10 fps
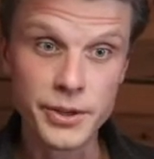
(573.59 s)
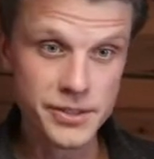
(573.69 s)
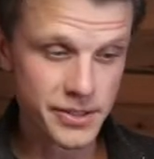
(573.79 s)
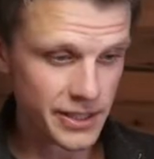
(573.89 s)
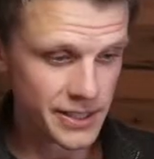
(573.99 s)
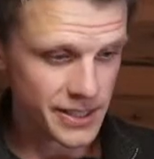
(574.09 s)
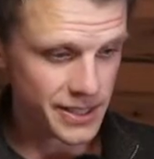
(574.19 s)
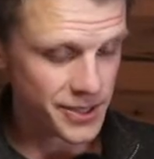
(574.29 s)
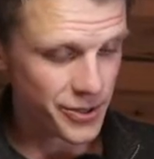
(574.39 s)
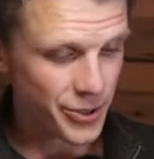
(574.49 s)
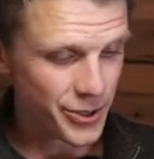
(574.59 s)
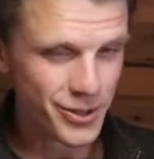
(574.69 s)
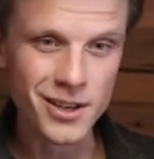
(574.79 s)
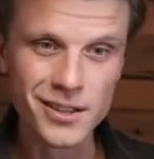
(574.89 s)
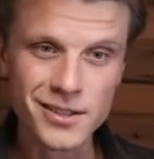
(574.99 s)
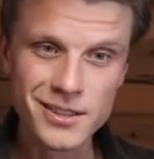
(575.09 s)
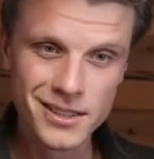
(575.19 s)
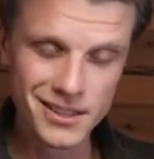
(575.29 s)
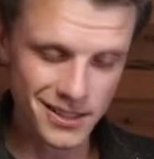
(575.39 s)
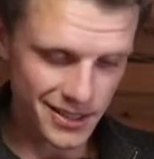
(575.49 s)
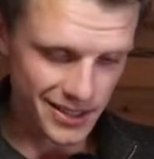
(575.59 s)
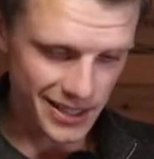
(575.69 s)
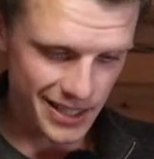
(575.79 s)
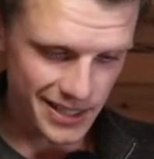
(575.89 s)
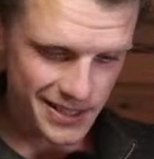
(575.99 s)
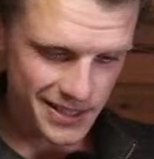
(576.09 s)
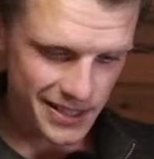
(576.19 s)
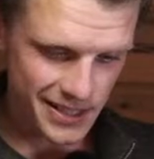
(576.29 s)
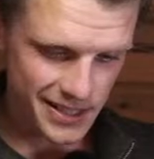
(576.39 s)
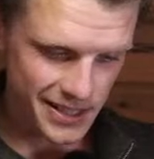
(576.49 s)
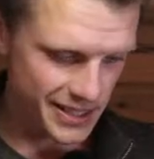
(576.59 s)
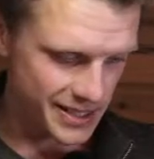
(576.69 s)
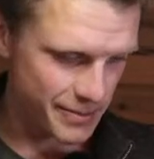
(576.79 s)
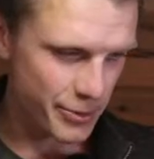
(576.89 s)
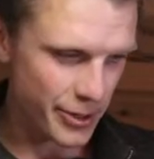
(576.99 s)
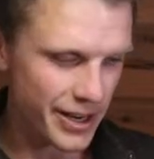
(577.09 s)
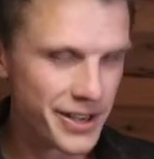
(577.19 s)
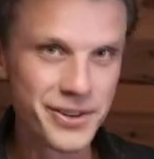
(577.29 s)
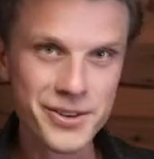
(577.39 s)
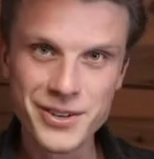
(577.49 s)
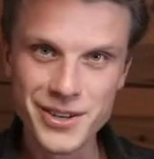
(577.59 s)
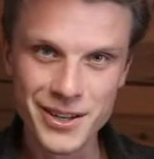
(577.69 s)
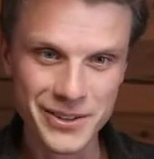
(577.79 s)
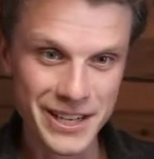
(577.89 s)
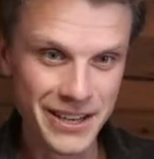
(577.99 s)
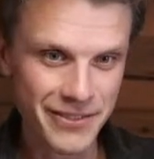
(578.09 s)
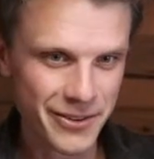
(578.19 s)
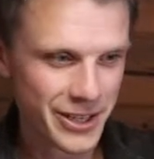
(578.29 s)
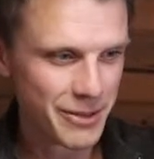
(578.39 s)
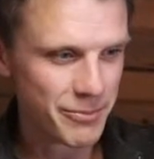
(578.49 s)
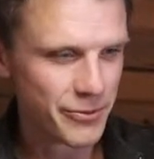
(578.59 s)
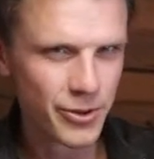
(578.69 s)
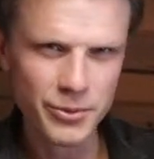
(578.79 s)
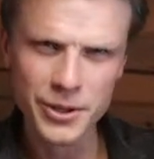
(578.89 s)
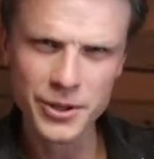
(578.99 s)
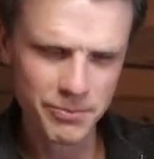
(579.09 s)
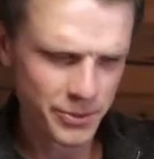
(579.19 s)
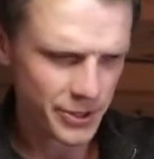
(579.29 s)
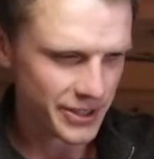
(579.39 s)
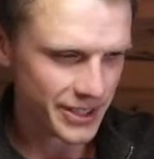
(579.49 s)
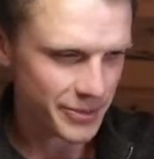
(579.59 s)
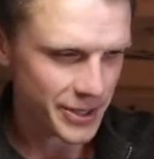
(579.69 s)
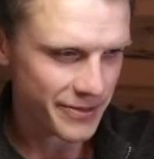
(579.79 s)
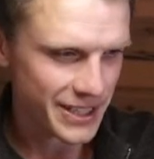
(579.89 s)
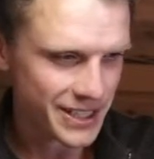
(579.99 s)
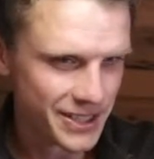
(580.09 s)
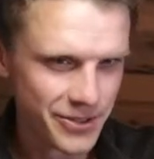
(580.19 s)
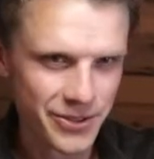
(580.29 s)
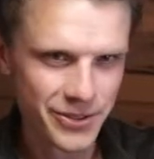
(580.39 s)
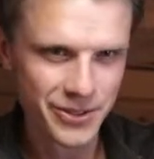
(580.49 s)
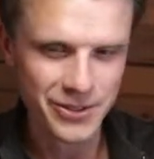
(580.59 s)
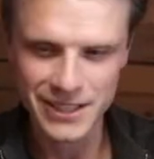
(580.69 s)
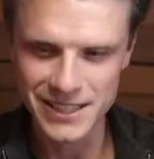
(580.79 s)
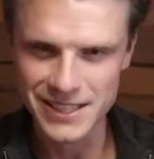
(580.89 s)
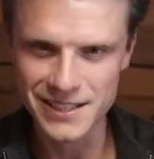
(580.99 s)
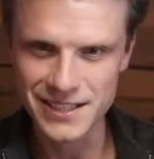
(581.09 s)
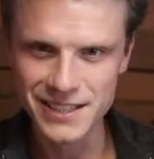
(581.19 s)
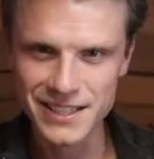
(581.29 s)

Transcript: So it's an oil color, and it's a brighter color than I've ever had before. We're gonna put a little bit of that into the northern lights, I think.